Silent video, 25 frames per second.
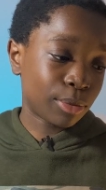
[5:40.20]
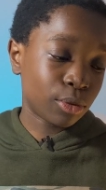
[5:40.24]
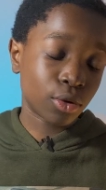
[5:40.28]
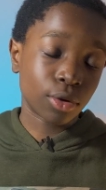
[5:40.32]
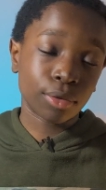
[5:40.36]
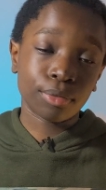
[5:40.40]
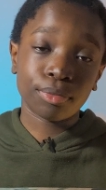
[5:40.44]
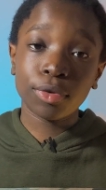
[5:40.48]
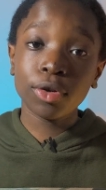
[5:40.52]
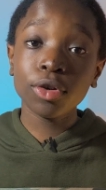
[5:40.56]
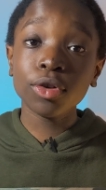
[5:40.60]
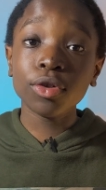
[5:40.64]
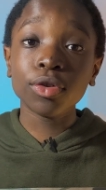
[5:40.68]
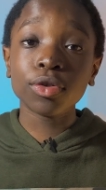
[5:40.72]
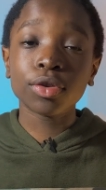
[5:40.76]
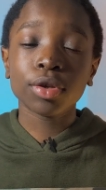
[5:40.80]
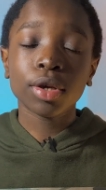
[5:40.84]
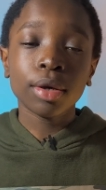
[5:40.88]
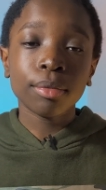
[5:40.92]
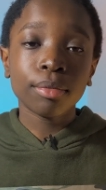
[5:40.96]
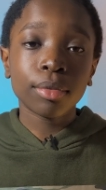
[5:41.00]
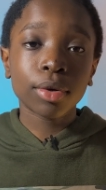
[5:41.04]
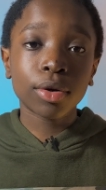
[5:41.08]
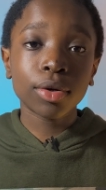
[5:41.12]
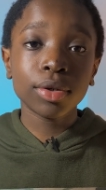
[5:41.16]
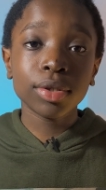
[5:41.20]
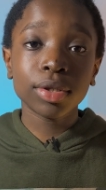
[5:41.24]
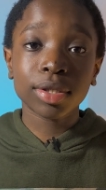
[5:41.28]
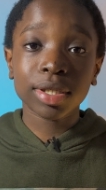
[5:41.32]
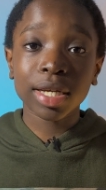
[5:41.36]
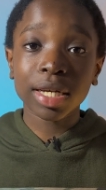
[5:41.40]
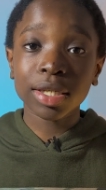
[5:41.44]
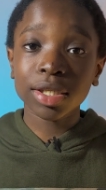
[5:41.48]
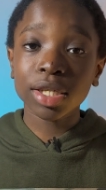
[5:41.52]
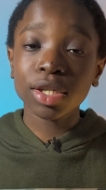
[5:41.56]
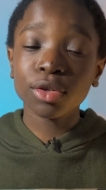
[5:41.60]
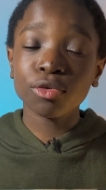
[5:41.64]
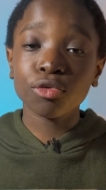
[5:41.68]
computers, because it's
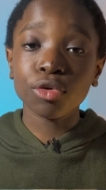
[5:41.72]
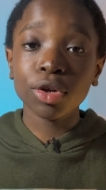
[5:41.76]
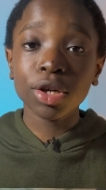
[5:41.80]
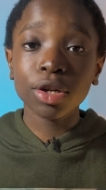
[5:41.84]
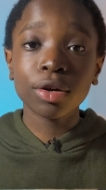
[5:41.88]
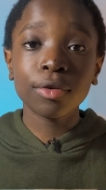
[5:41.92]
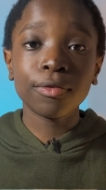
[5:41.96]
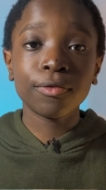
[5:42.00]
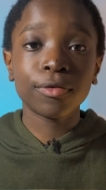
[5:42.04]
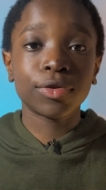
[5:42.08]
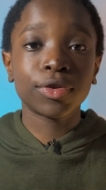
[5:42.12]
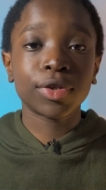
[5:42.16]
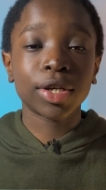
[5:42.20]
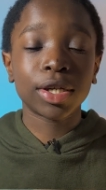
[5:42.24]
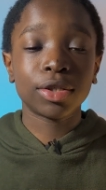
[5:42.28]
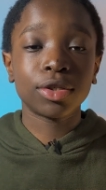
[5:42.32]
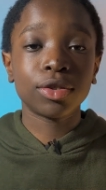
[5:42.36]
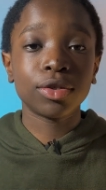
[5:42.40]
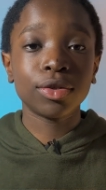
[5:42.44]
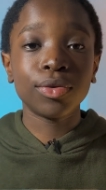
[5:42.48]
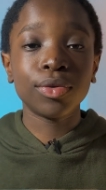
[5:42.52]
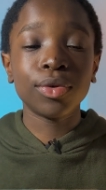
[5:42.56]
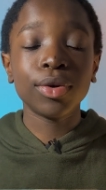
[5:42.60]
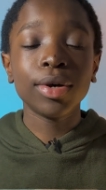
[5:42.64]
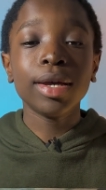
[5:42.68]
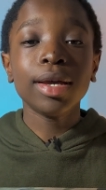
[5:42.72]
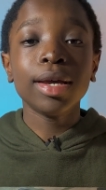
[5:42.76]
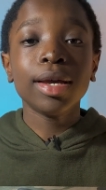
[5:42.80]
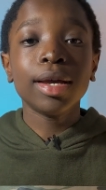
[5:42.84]
actually really conversational